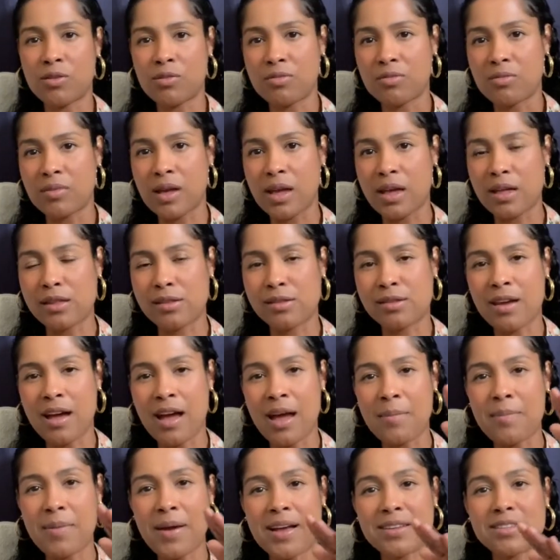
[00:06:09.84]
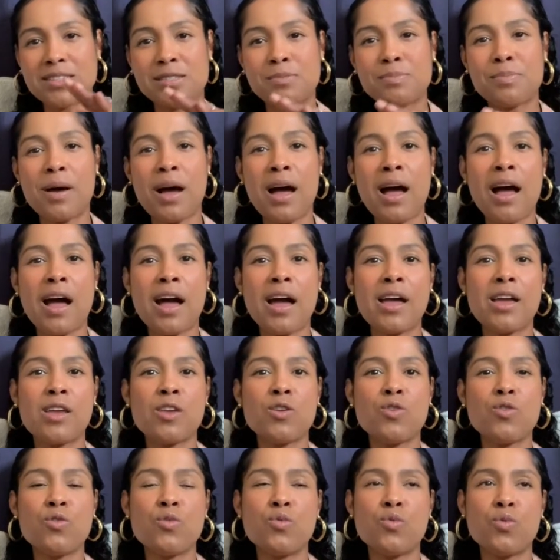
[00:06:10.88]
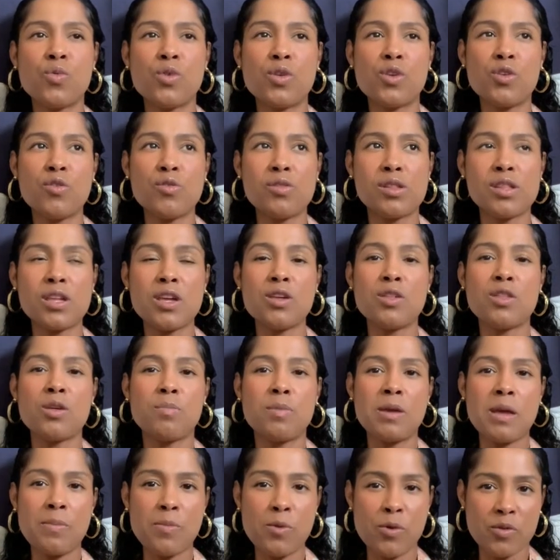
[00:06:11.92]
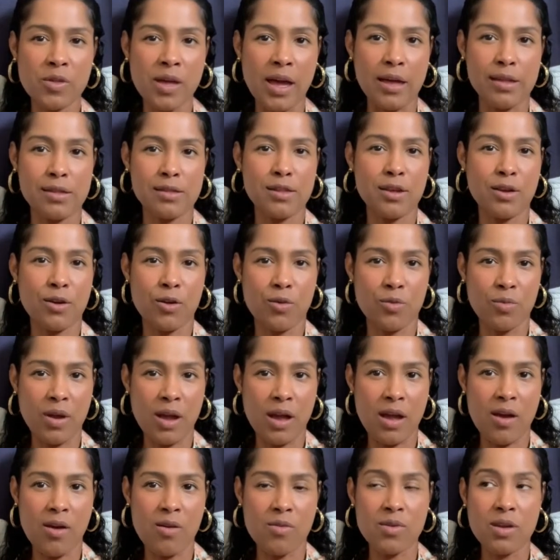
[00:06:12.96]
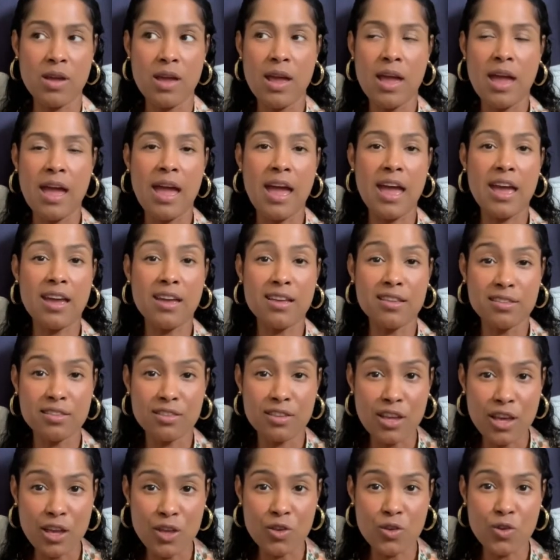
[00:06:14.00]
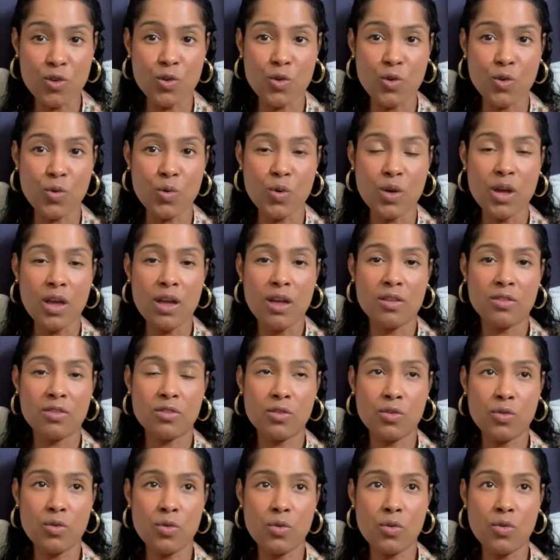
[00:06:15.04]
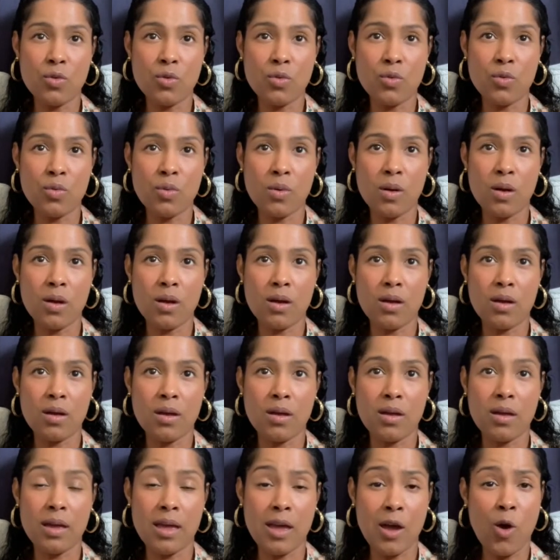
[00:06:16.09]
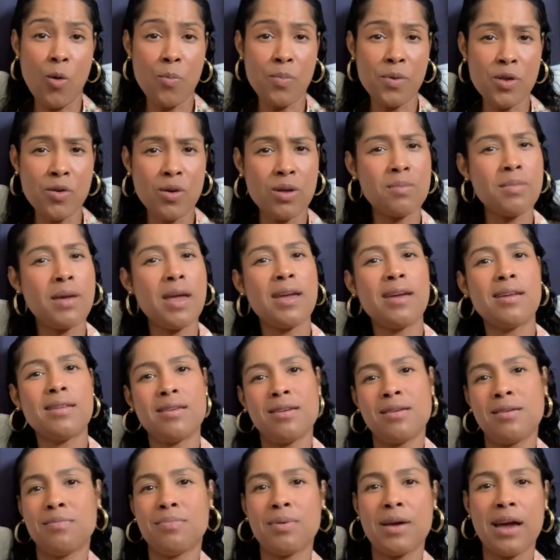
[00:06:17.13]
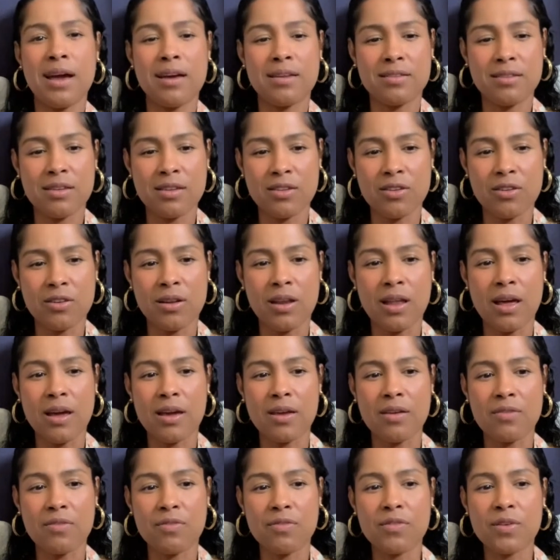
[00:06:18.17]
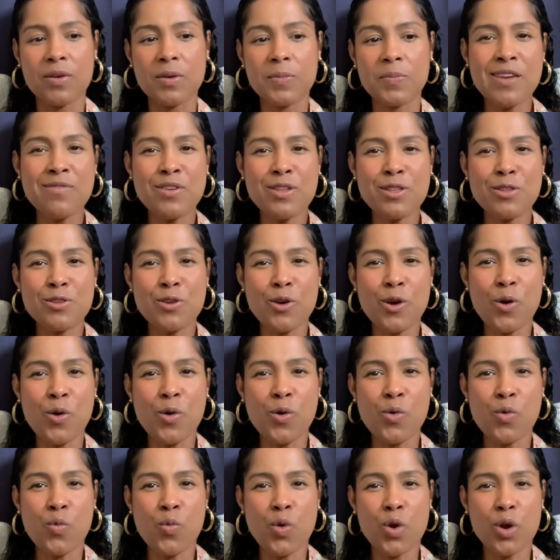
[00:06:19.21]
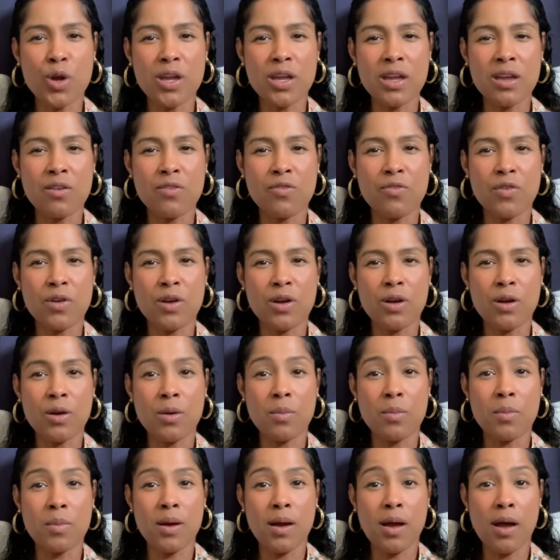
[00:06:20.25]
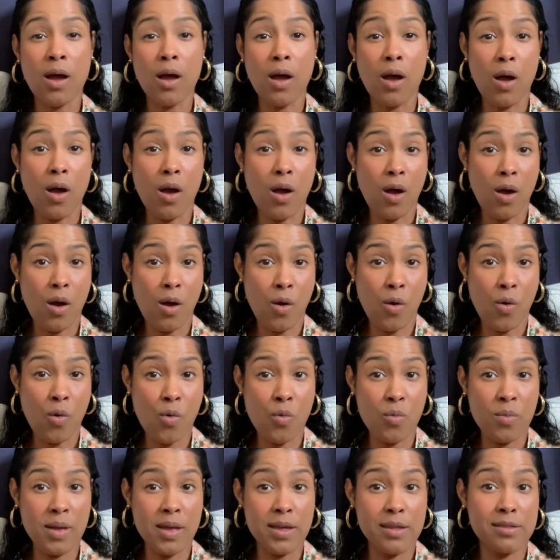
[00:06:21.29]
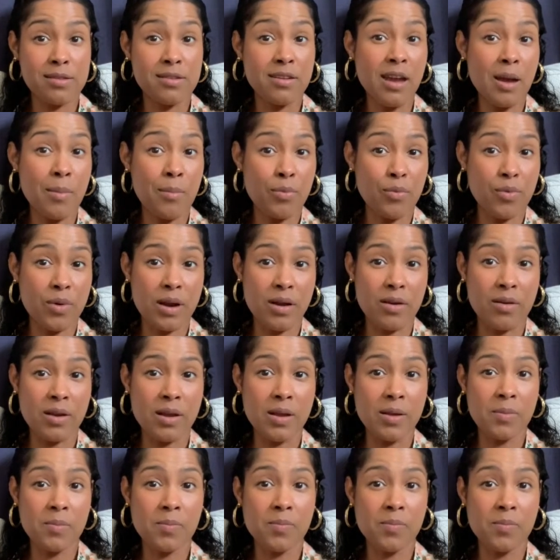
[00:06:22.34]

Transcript: as time passes by, you see the people that stick around and continue to help you and make an impact in your life. Even though working from home is temporary,